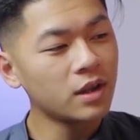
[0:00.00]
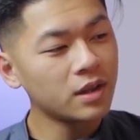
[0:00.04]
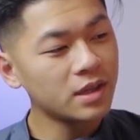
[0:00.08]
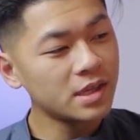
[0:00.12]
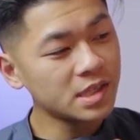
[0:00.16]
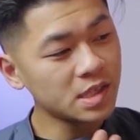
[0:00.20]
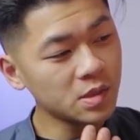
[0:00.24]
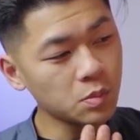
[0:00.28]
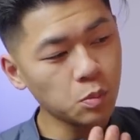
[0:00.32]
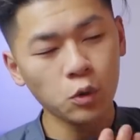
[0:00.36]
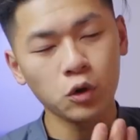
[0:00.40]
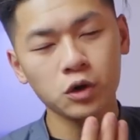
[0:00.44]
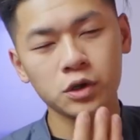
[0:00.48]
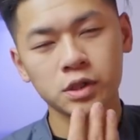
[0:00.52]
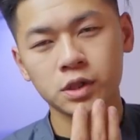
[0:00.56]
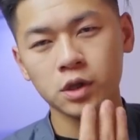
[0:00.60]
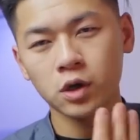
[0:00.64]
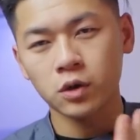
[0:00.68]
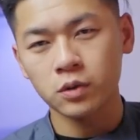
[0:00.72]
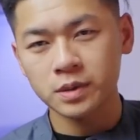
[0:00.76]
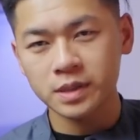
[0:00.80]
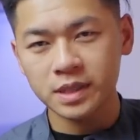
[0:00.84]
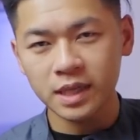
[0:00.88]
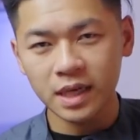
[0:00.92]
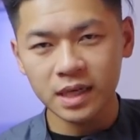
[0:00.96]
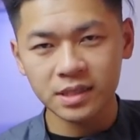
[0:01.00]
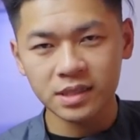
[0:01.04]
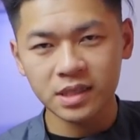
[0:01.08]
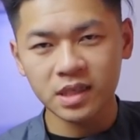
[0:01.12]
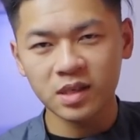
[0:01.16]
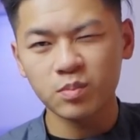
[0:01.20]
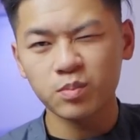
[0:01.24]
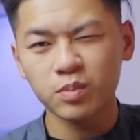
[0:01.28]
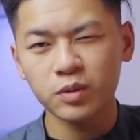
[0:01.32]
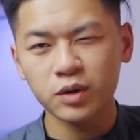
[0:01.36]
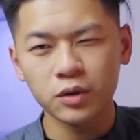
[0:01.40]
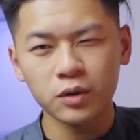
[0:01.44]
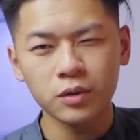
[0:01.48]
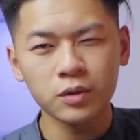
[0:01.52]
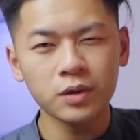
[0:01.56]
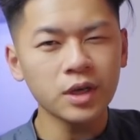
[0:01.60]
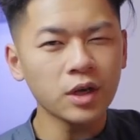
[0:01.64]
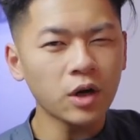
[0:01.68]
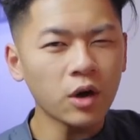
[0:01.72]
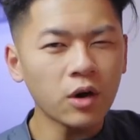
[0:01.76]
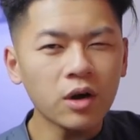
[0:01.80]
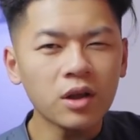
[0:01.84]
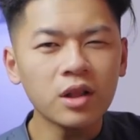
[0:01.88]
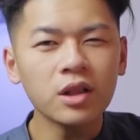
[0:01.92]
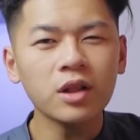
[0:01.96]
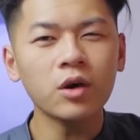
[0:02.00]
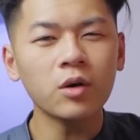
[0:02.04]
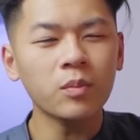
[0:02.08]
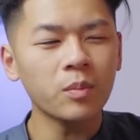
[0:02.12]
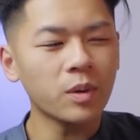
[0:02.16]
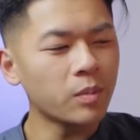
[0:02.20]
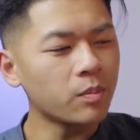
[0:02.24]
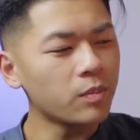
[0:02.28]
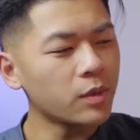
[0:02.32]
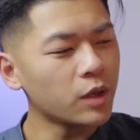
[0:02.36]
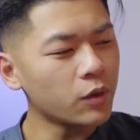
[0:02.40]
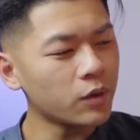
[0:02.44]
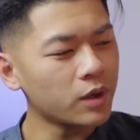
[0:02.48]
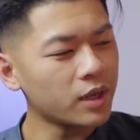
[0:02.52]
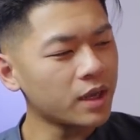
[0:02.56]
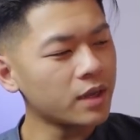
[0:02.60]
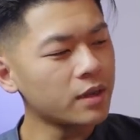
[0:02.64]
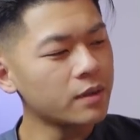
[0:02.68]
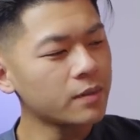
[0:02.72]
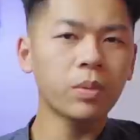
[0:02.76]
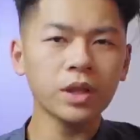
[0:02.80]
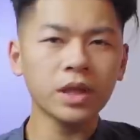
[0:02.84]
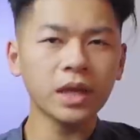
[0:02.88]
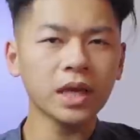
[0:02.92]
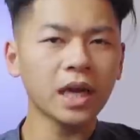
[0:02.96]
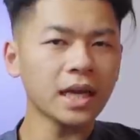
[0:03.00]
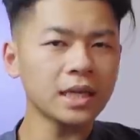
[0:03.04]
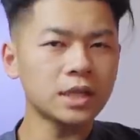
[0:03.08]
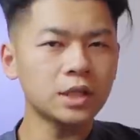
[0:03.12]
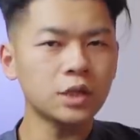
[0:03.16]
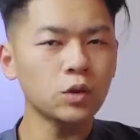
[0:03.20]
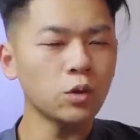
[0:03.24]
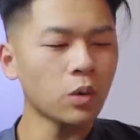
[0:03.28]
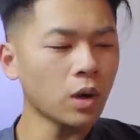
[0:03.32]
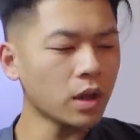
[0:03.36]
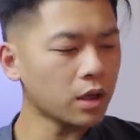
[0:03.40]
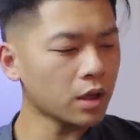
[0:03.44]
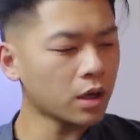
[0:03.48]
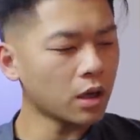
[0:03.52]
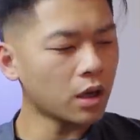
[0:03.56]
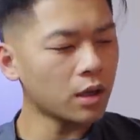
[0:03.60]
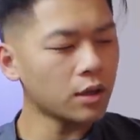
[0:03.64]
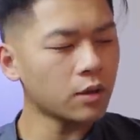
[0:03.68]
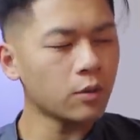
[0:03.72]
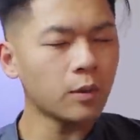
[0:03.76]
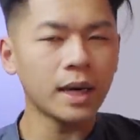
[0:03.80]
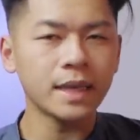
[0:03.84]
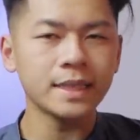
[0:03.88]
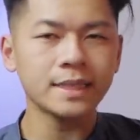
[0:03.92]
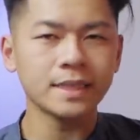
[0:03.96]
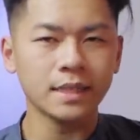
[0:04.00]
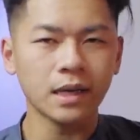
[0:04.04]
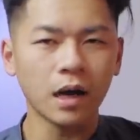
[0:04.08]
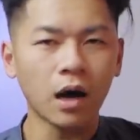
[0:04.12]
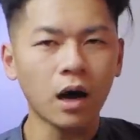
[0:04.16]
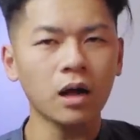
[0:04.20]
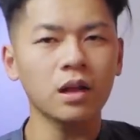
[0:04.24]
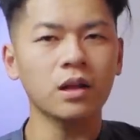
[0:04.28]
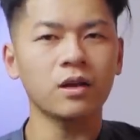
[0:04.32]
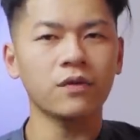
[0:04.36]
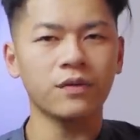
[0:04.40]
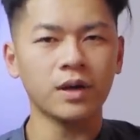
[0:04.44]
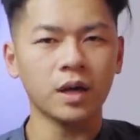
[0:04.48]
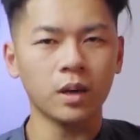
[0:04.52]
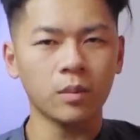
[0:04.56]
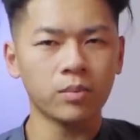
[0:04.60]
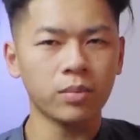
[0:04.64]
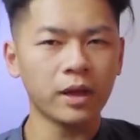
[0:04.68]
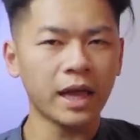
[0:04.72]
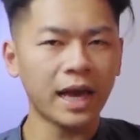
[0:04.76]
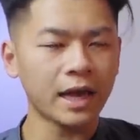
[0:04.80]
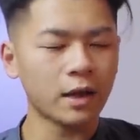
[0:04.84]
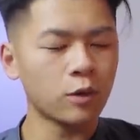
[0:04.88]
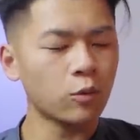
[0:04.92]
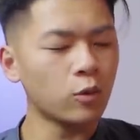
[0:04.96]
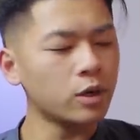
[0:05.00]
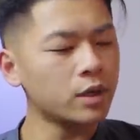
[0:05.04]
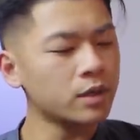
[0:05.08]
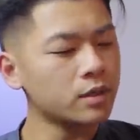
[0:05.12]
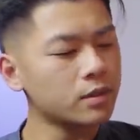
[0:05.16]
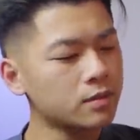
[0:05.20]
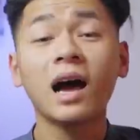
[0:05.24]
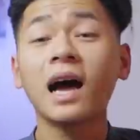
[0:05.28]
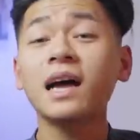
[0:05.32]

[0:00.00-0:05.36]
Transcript: This is more so dusty blue, you know, a little bit muted. But they got two other colorways, an olive and a black one.